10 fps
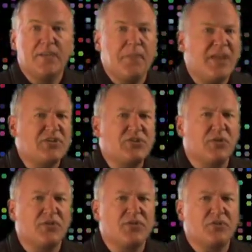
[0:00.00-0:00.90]
Make
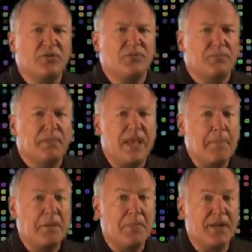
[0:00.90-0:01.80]
sure that you have
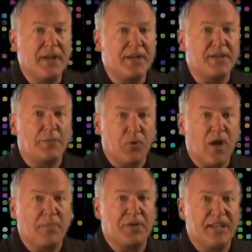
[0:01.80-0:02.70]
implemented the
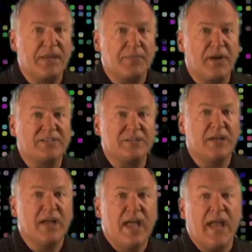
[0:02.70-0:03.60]
proper decompressor
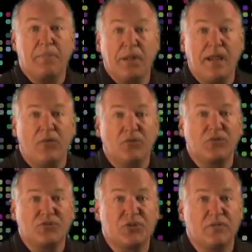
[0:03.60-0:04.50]
and player on
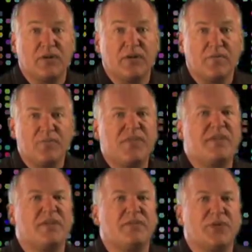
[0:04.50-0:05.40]
your server.
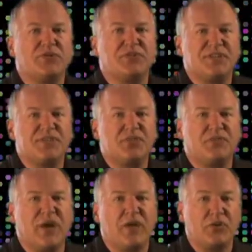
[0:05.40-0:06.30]
Then convert your digital
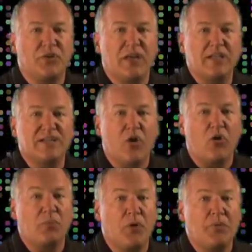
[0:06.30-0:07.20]
file utilizing all
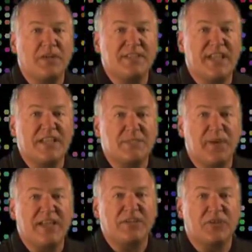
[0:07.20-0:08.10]
appropriate settings
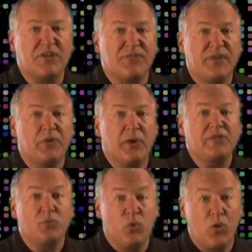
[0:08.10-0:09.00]
based on the
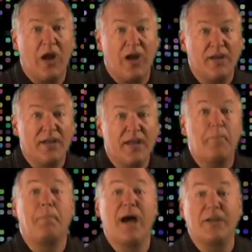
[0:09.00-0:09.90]
configuration required
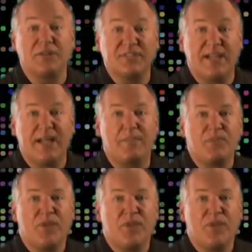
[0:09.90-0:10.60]
by your setup.